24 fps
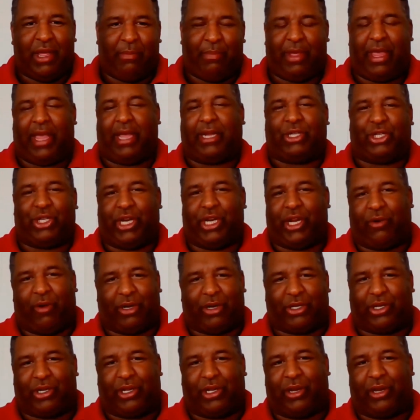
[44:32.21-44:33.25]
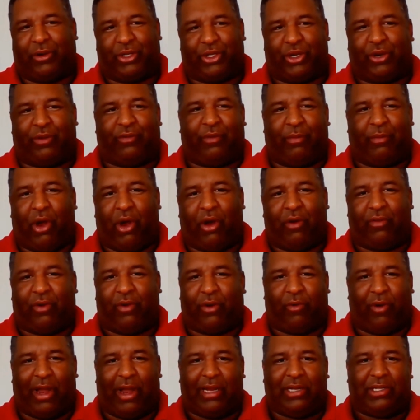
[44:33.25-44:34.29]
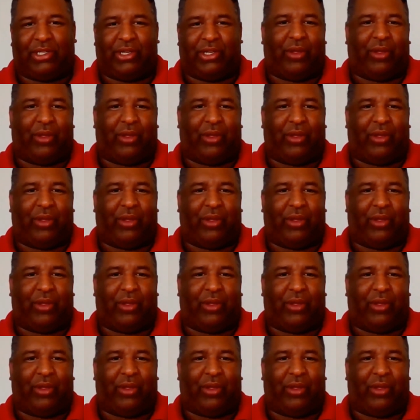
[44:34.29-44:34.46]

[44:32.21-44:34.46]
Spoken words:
PhD in Russian literature from Harvard, right?